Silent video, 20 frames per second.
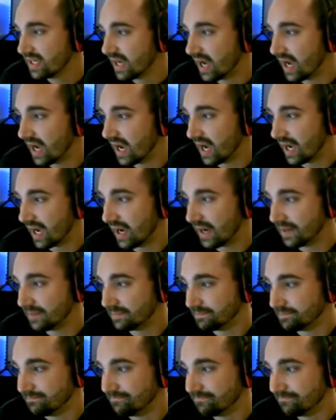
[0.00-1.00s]

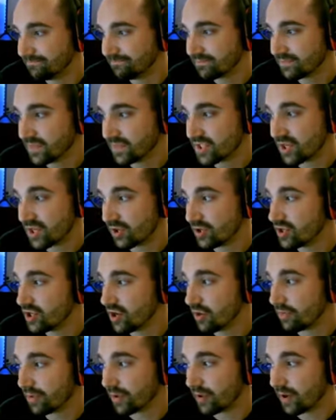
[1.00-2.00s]

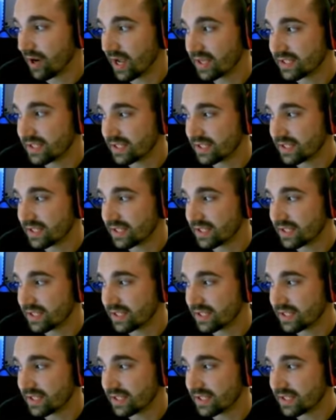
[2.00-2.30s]
Sergio Perez